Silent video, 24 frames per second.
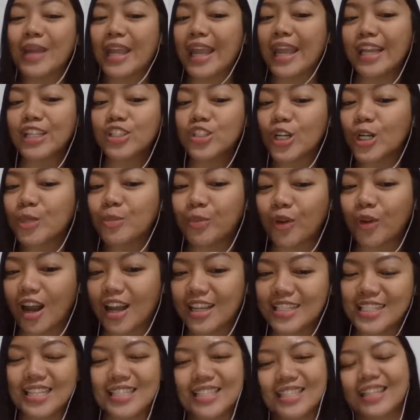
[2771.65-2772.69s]
HR
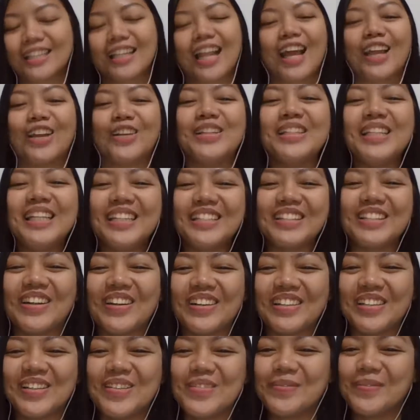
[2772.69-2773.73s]
process na tayo dito,
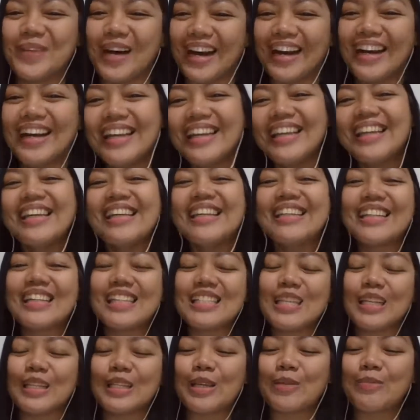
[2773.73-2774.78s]
di ba?
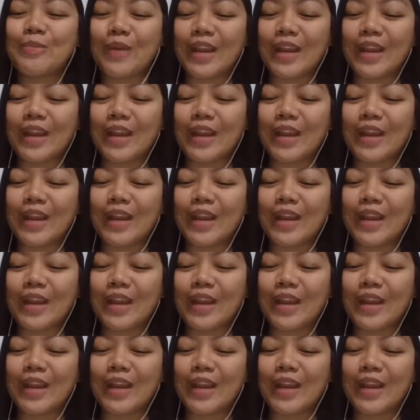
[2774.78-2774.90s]
Kasi